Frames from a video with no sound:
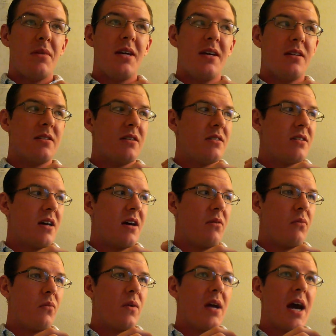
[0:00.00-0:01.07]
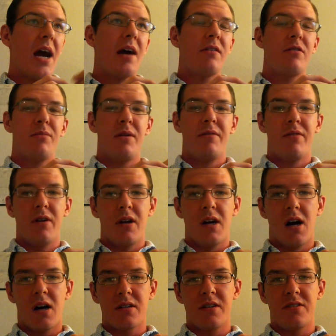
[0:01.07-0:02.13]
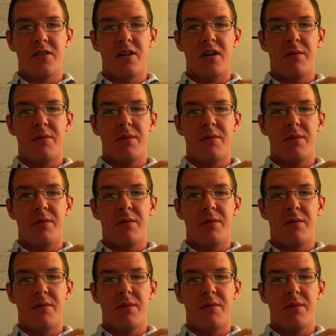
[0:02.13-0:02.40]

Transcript: means is that we have to be very cognizant